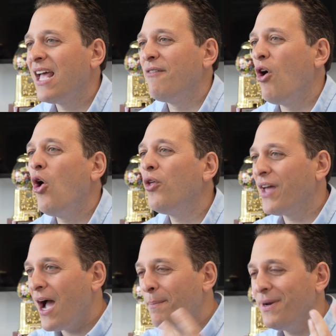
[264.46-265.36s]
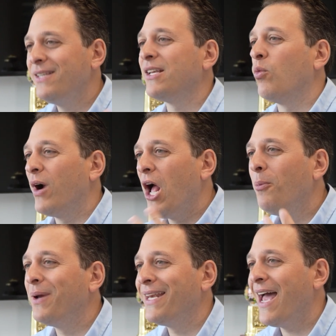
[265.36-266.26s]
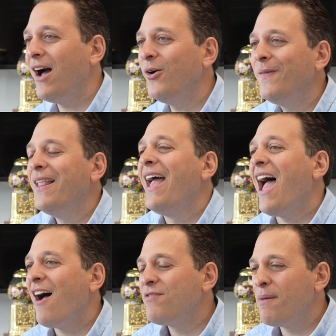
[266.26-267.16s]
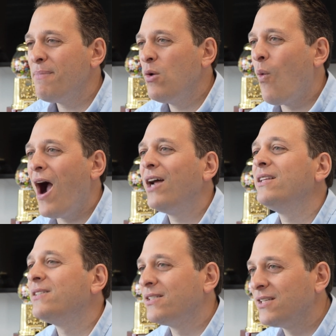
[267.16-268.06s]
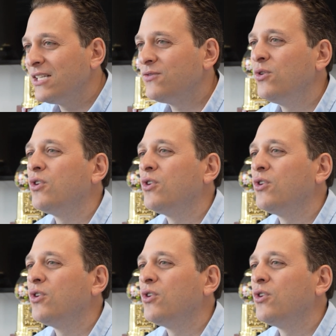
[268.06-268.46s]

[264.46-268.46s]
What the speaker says: to have all the companies that we're helping now, have them be wildly successful,